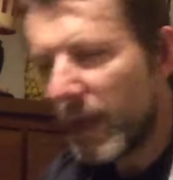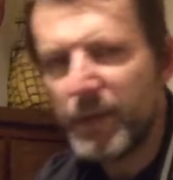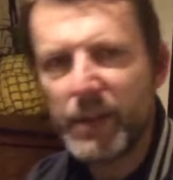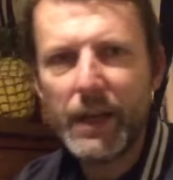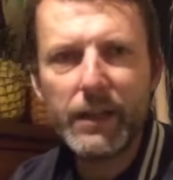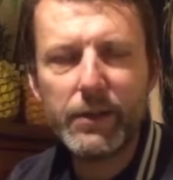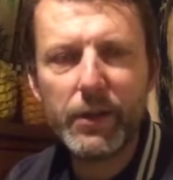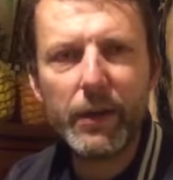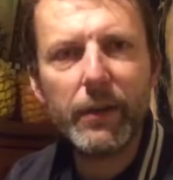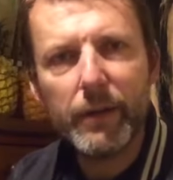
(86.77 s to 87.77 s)
the
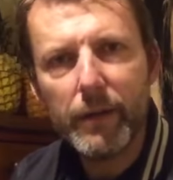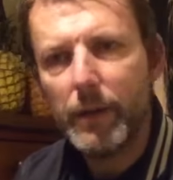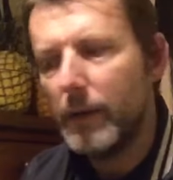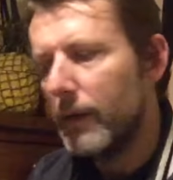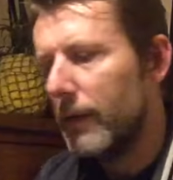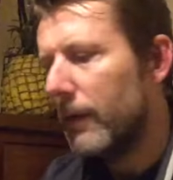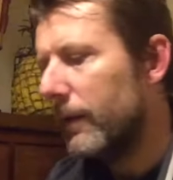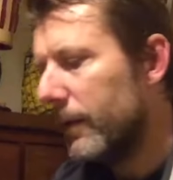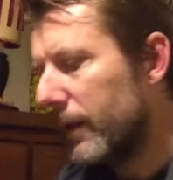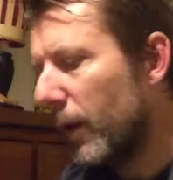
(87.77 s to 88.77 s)
editor,
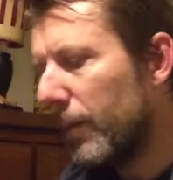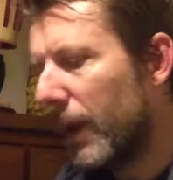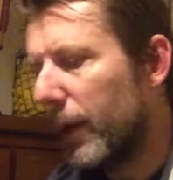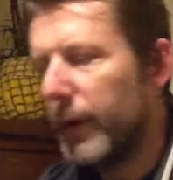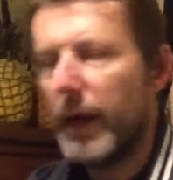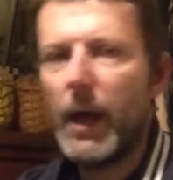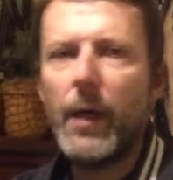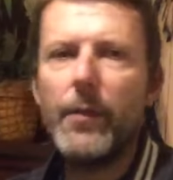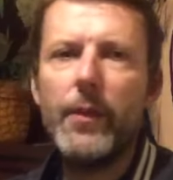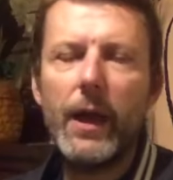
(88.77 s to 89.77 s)
the uploader,
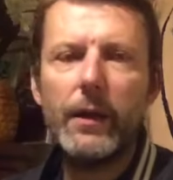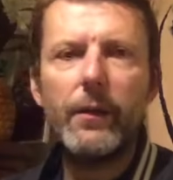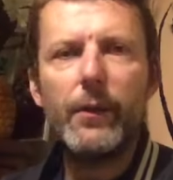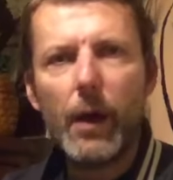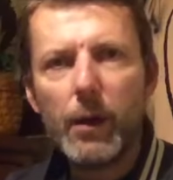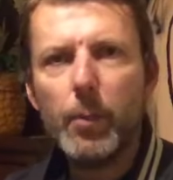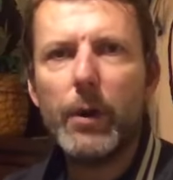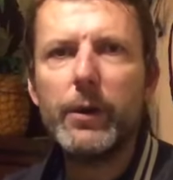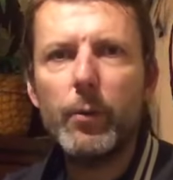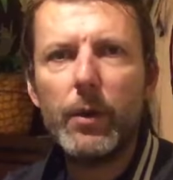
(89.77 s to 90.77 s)
and then the only
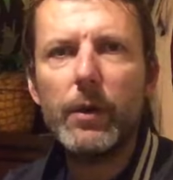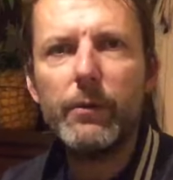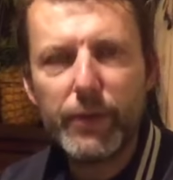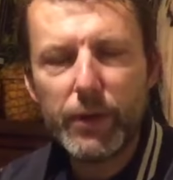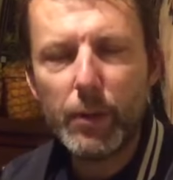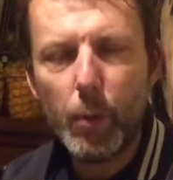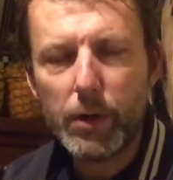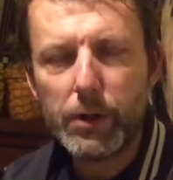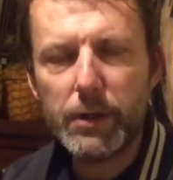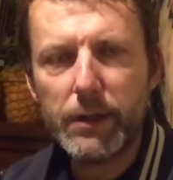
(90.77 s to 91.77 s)
one who fucking
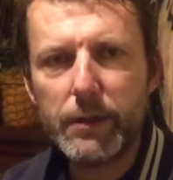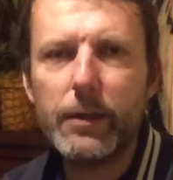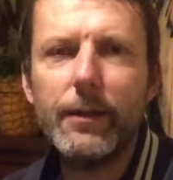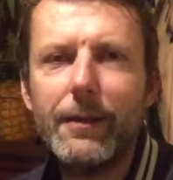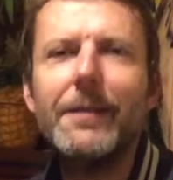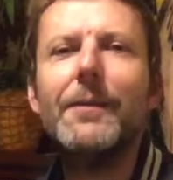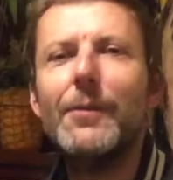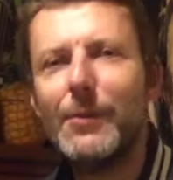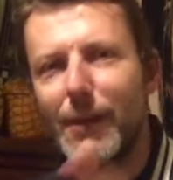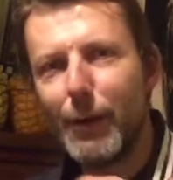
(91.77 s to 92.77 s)
watches it.
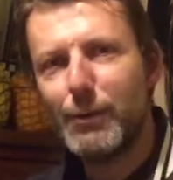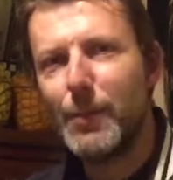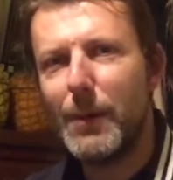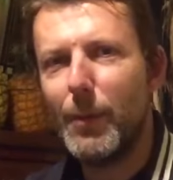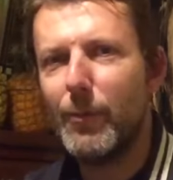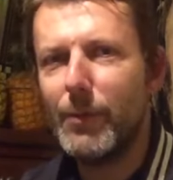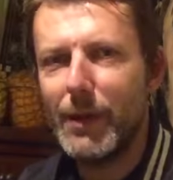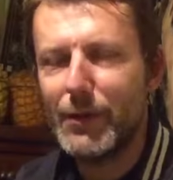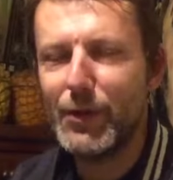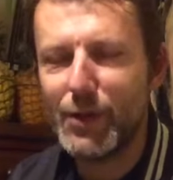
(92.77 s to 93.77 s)
Loads of people
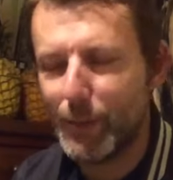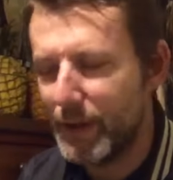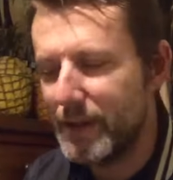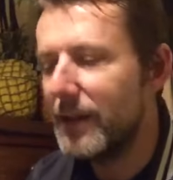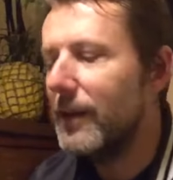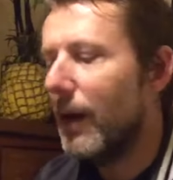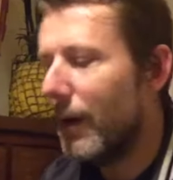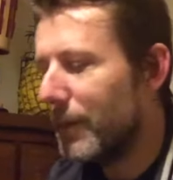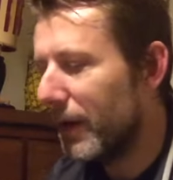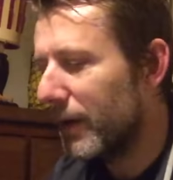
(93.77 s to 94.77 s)
listen to it.
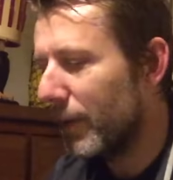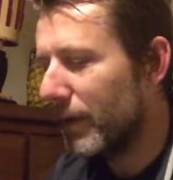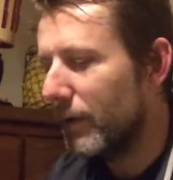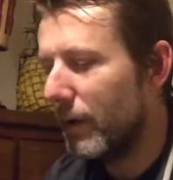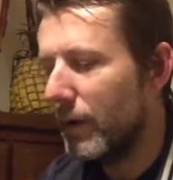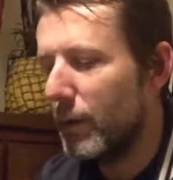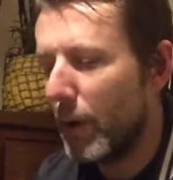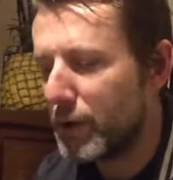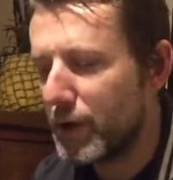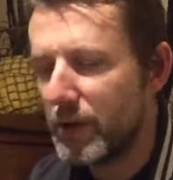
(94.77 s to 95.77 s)
I'm the only one who
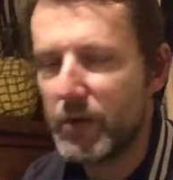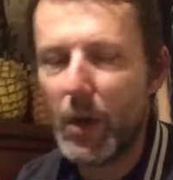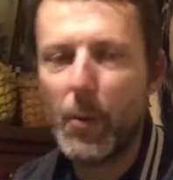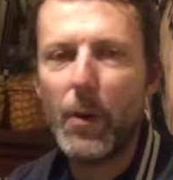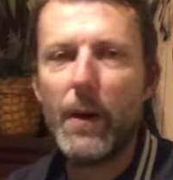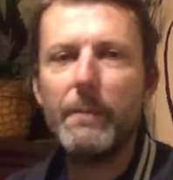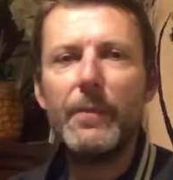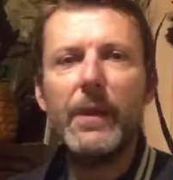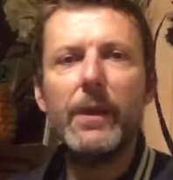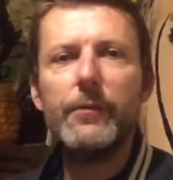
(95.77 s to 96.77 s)
watch it. So
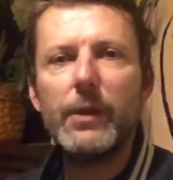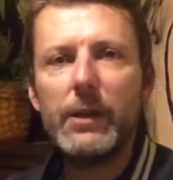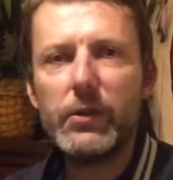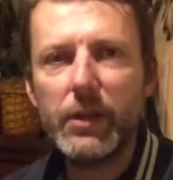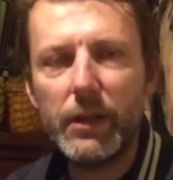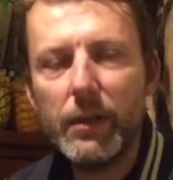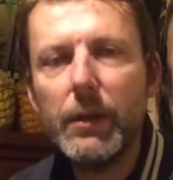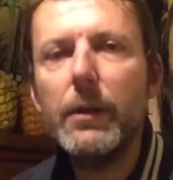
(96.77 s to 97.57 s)
if you're listening,